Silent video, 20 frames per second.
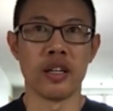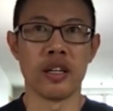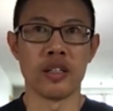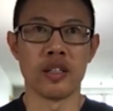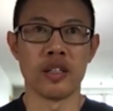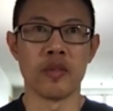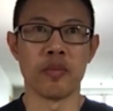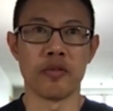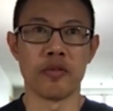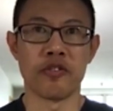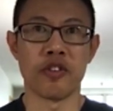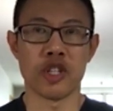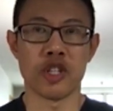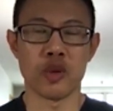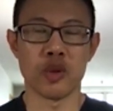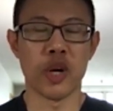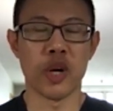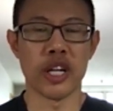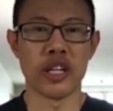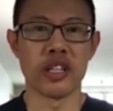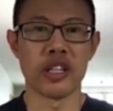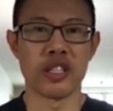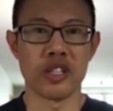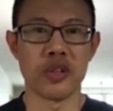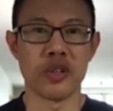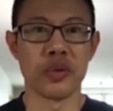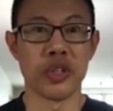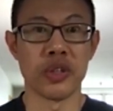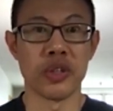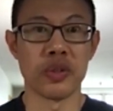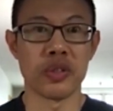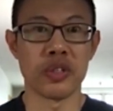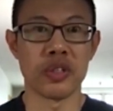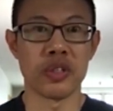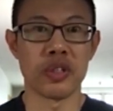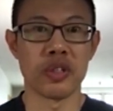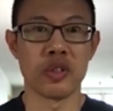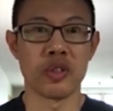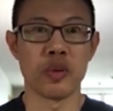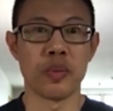The first one is to
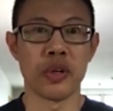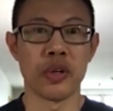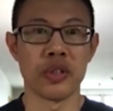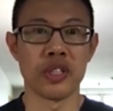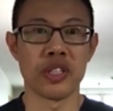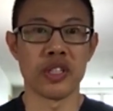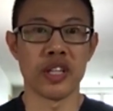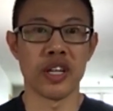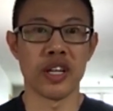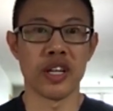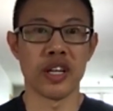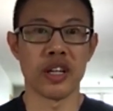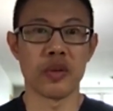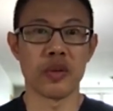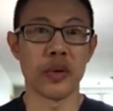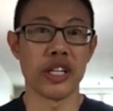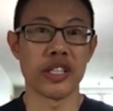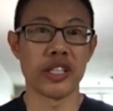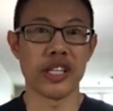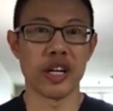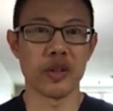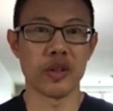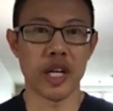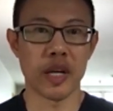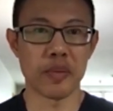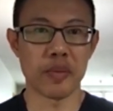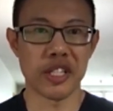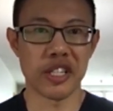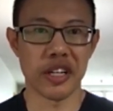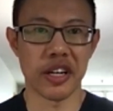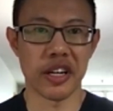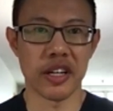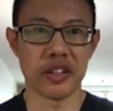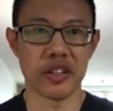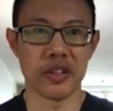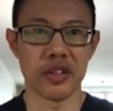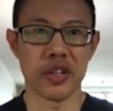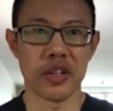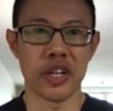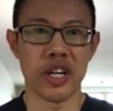put the 3 cell types
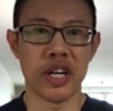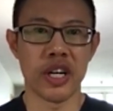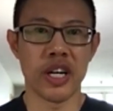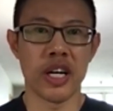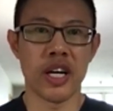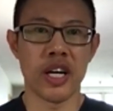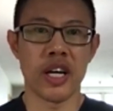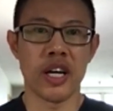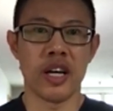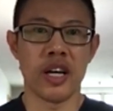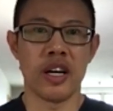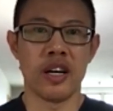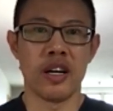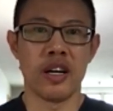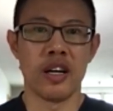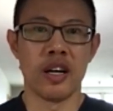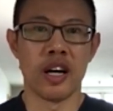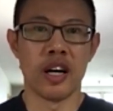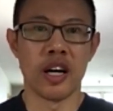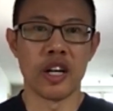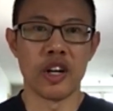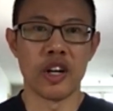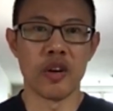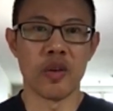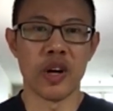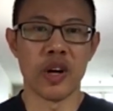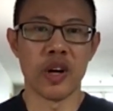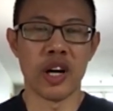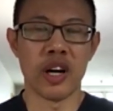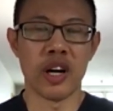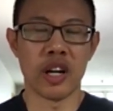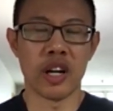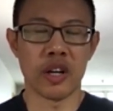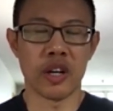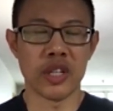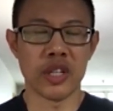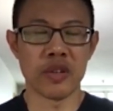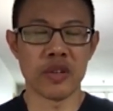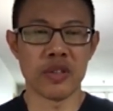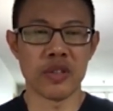together. Neuron,
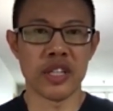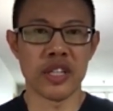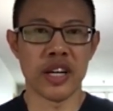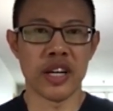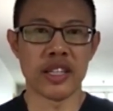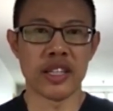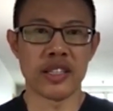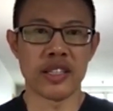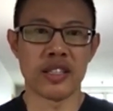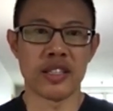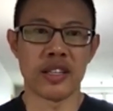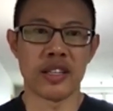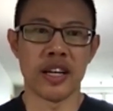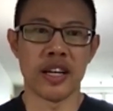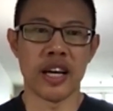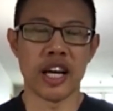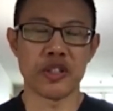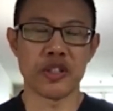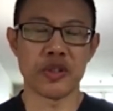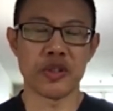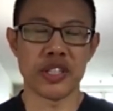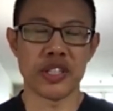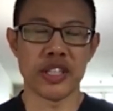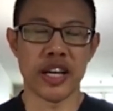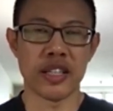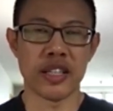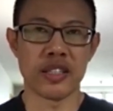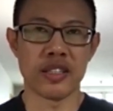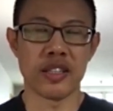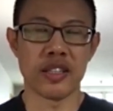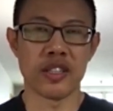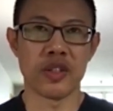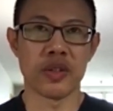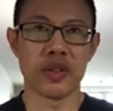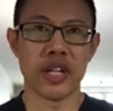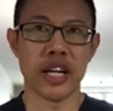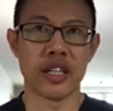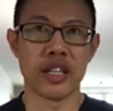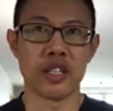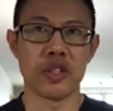oligodendrocytes, astrocytes, so
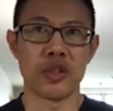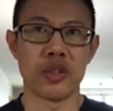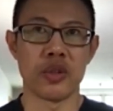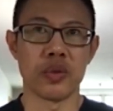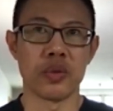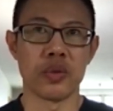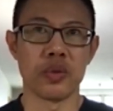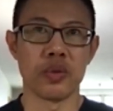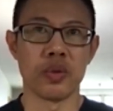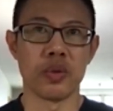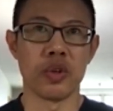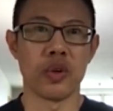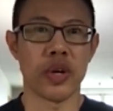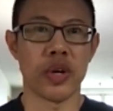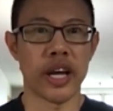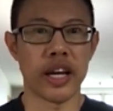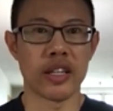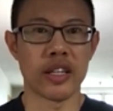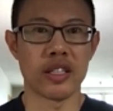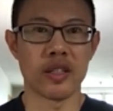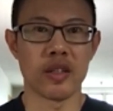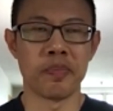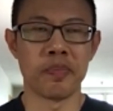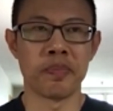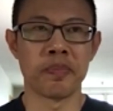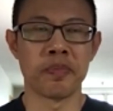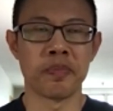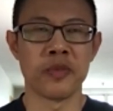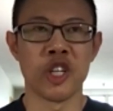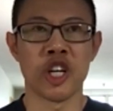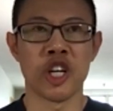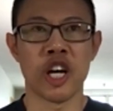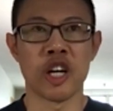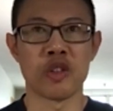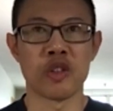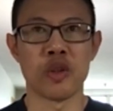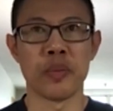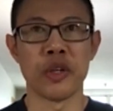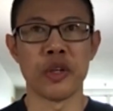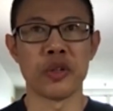that to look at the
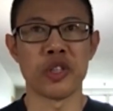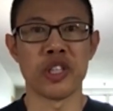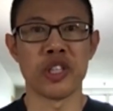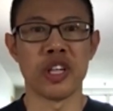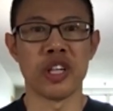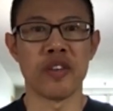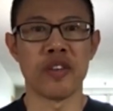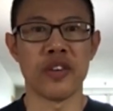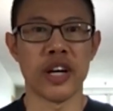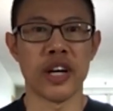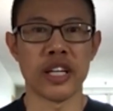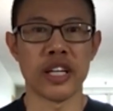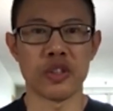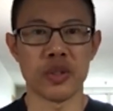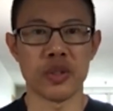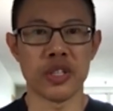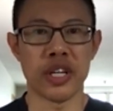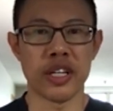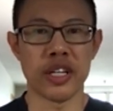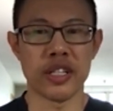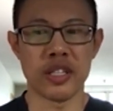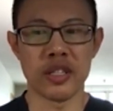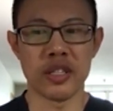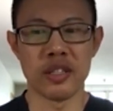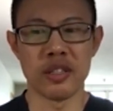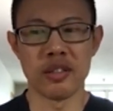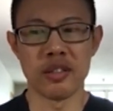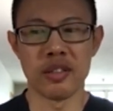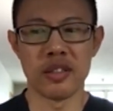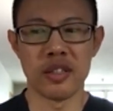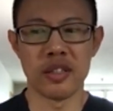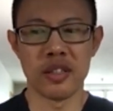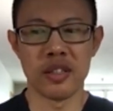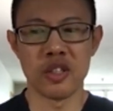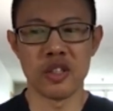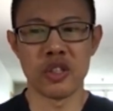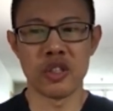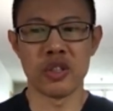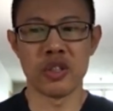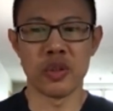contribution of astrocytes
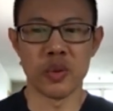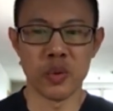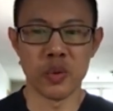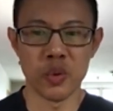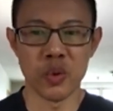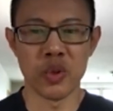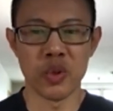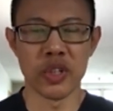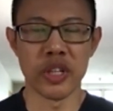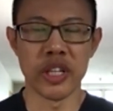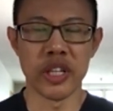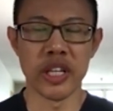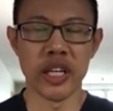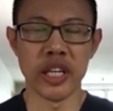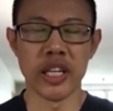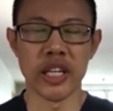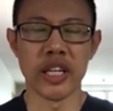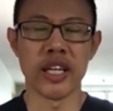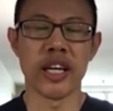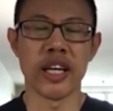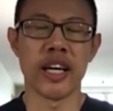to the